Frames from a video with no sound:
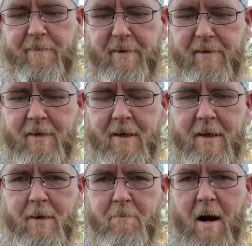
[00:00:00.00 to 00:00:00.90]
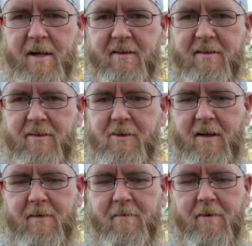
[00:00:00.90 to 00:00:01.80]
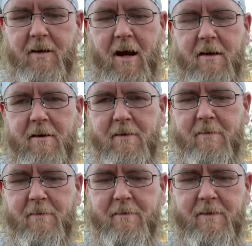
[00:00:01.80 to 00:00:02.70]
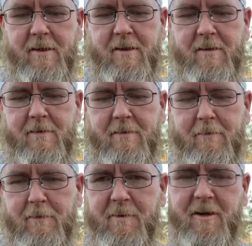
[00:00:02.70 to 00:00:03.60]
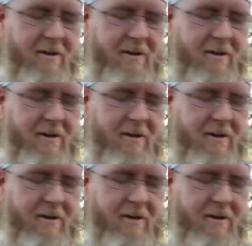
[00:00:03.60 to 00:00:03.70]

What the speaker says: But minus, you can kind of, all right,